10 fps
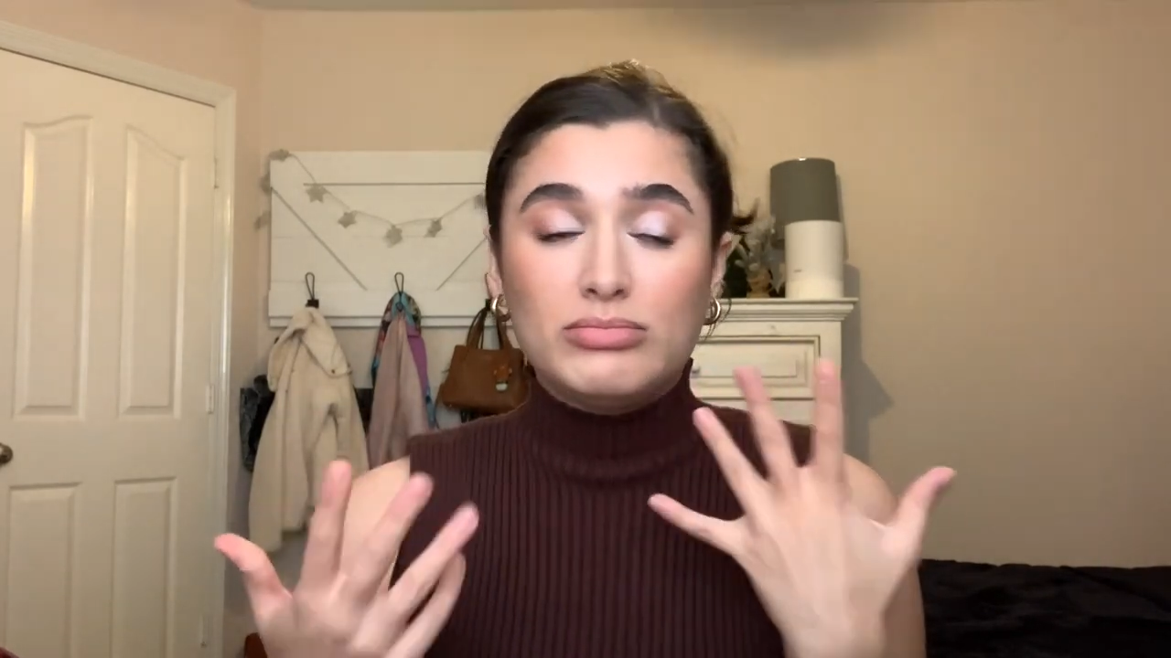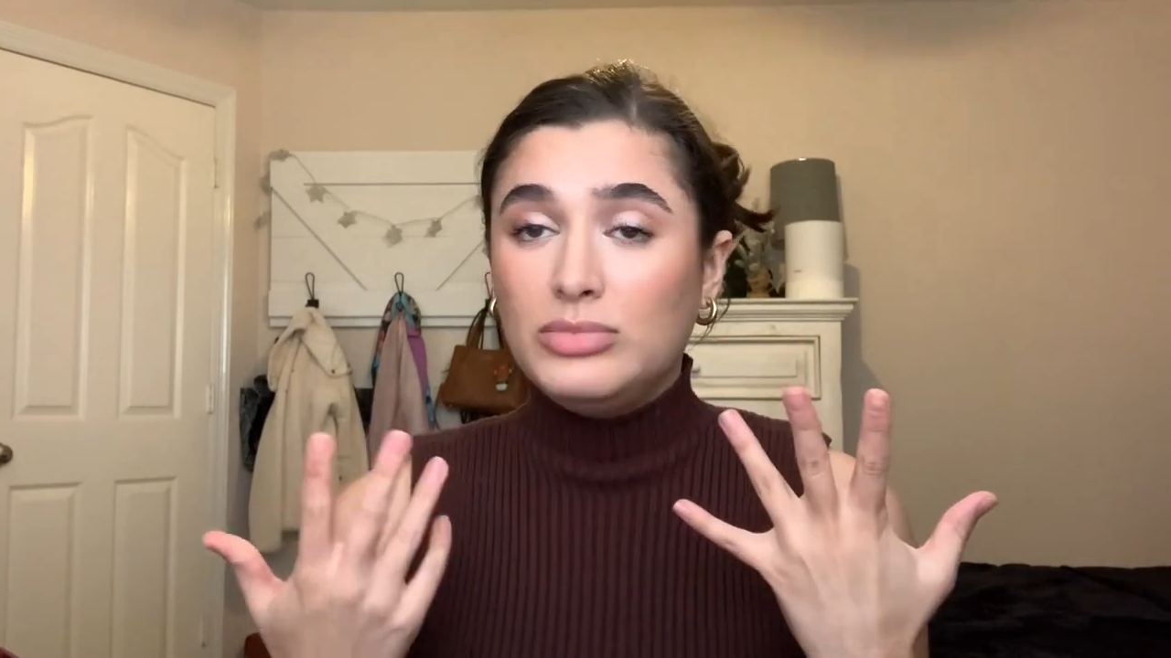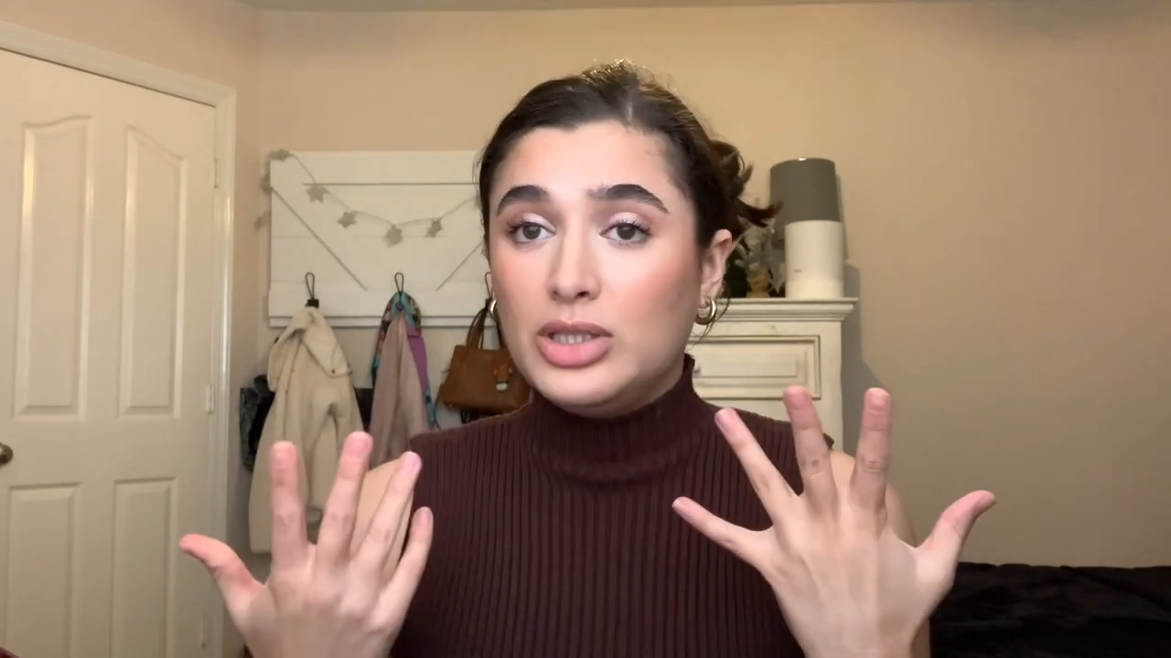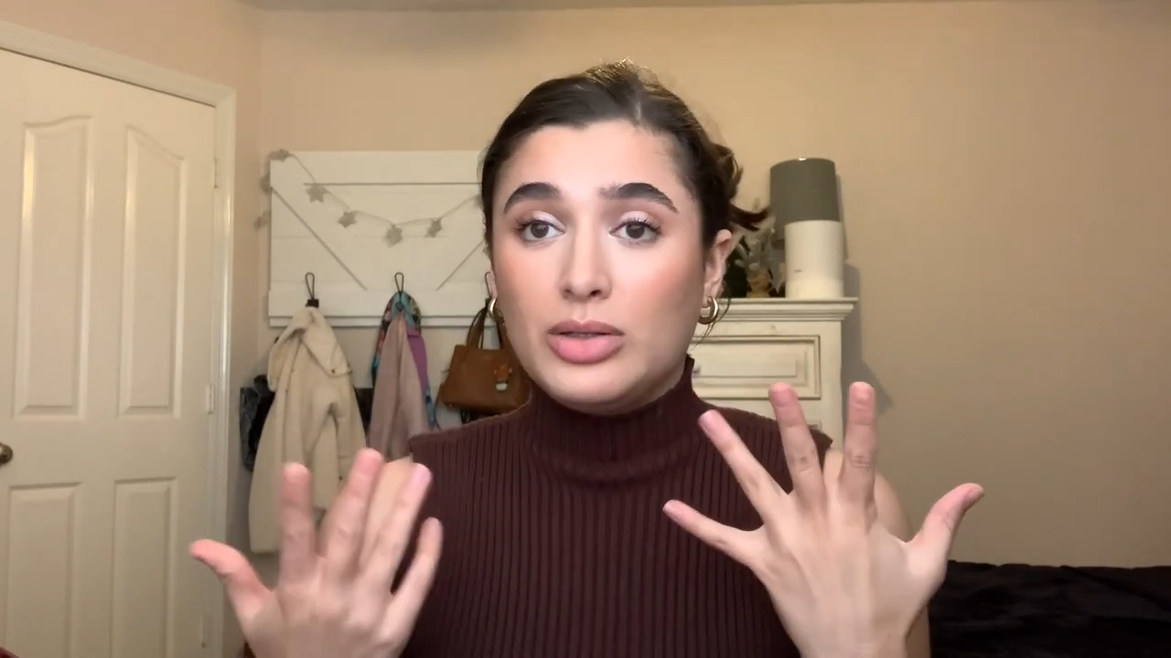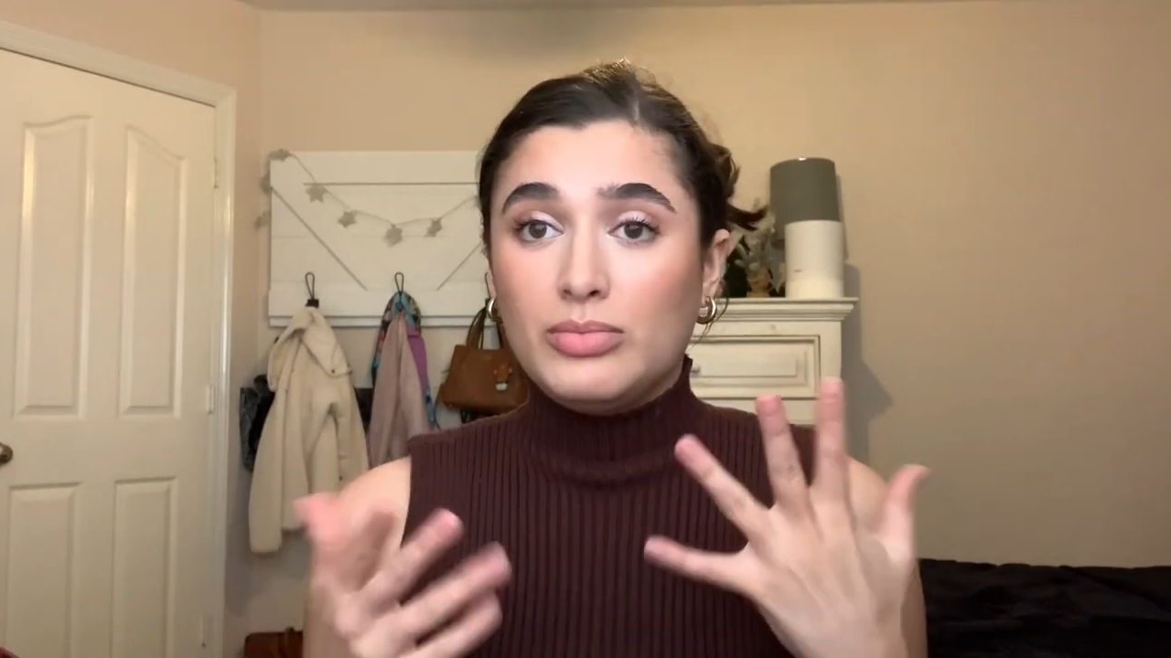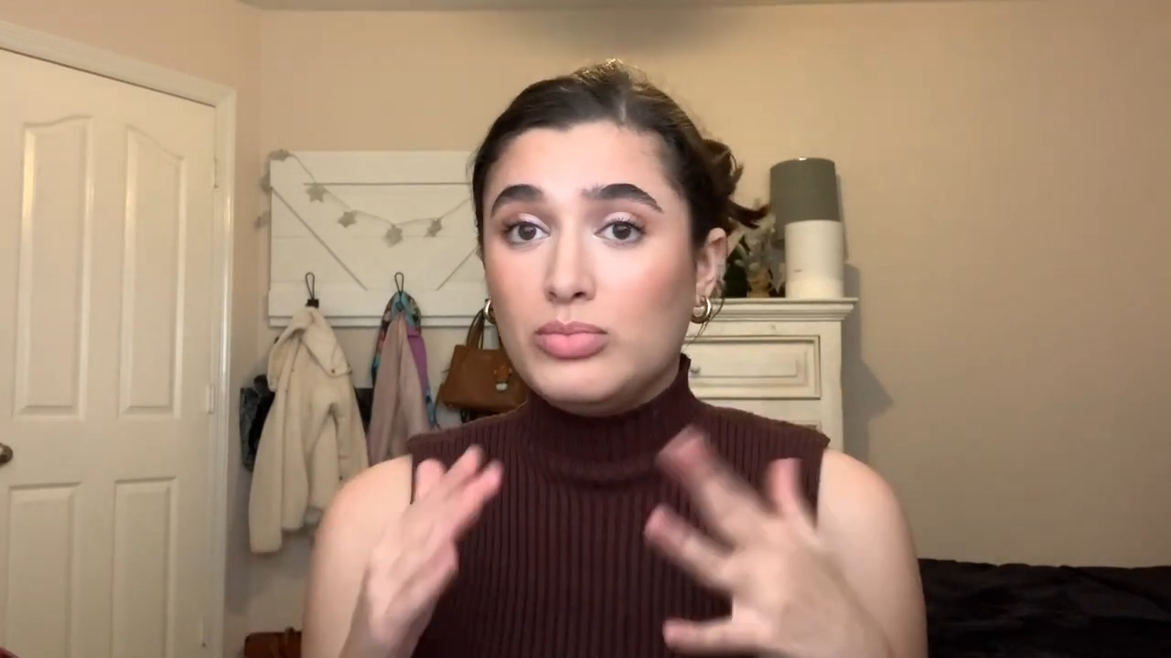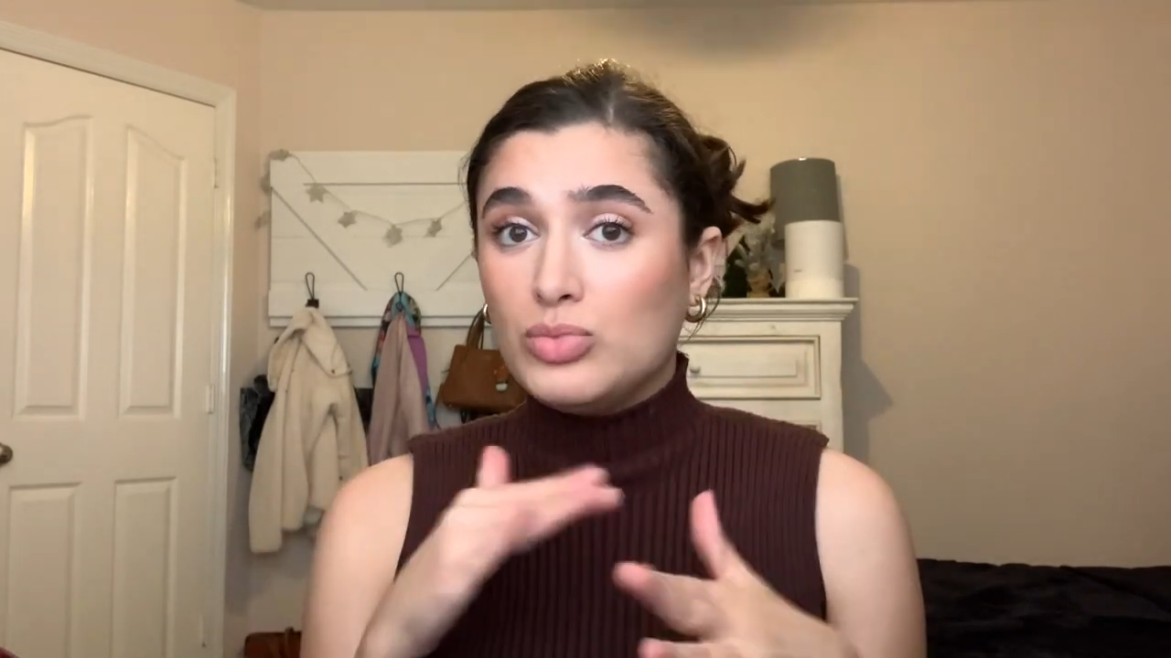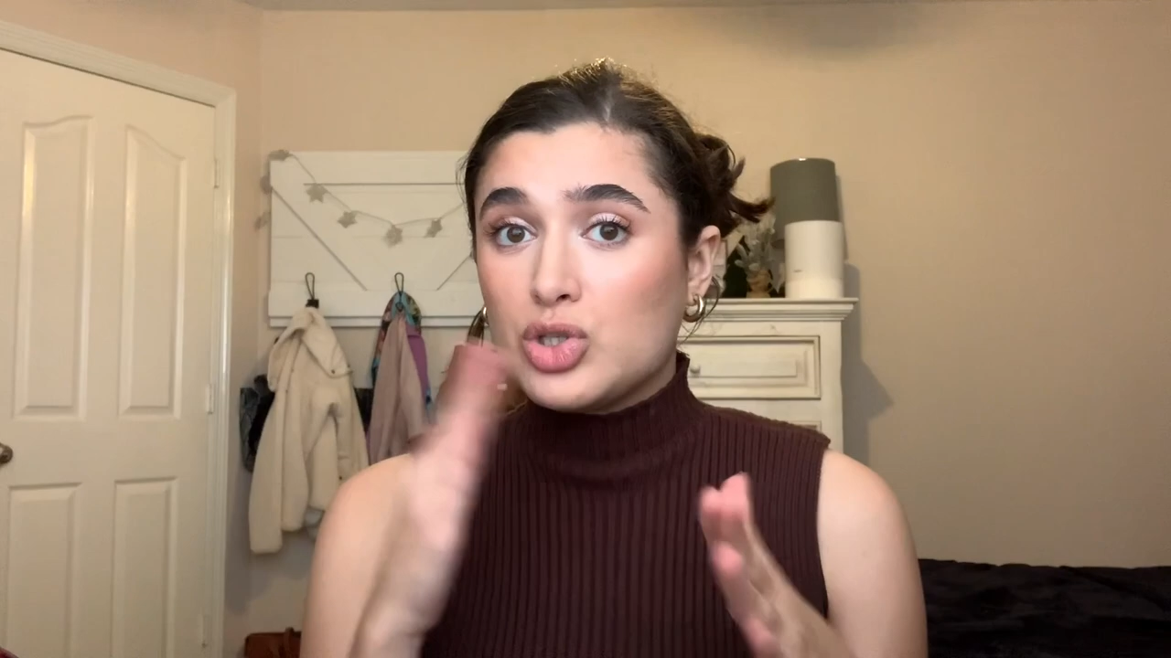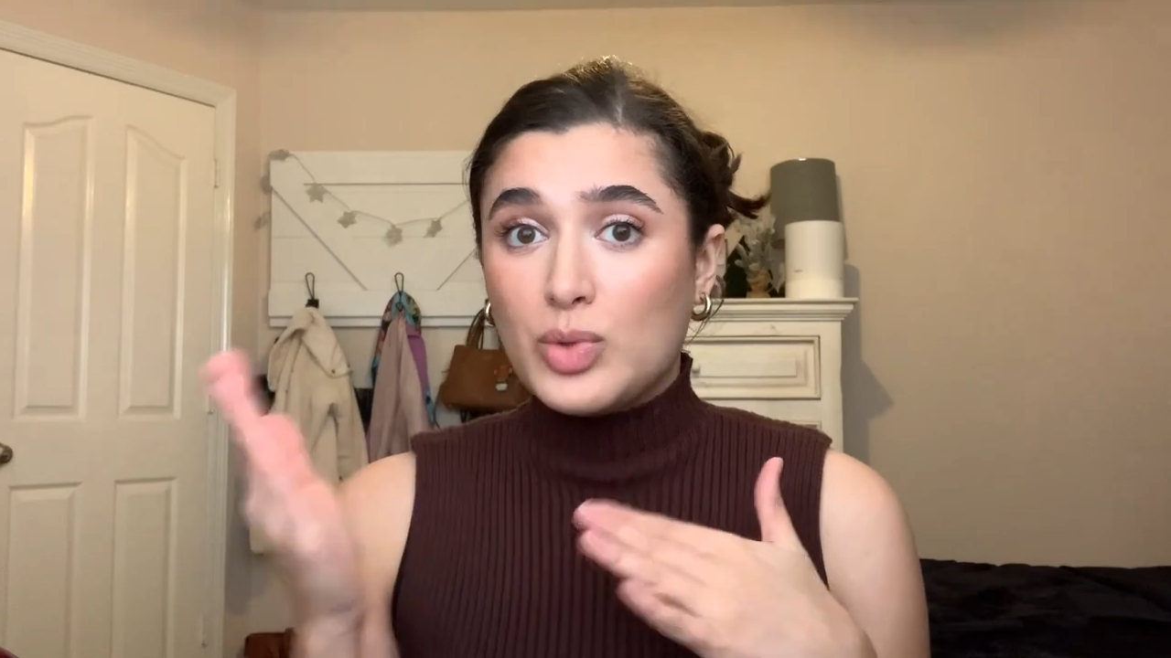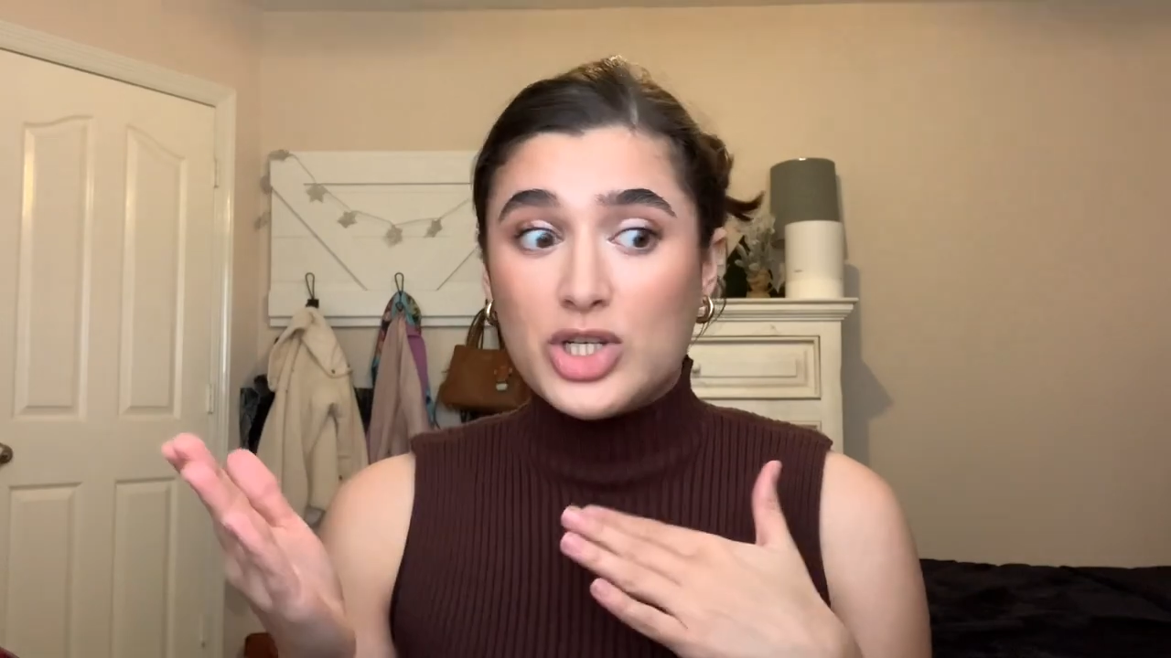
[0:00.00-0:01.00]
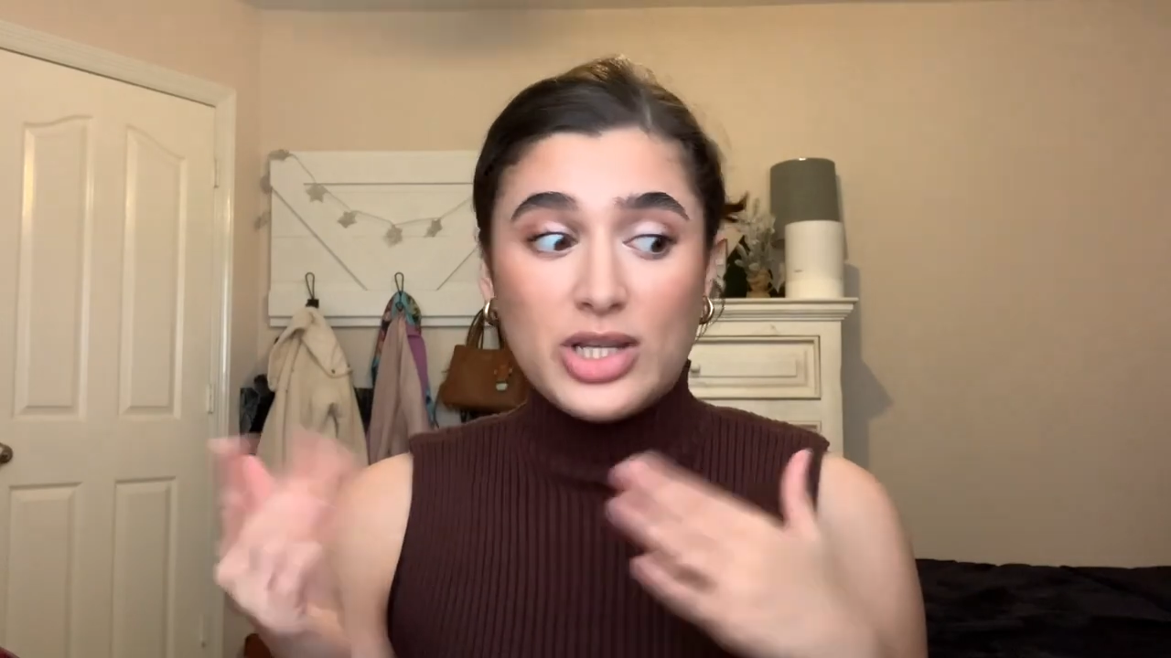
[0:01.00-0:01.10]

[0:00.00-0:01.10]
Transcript: you know, switch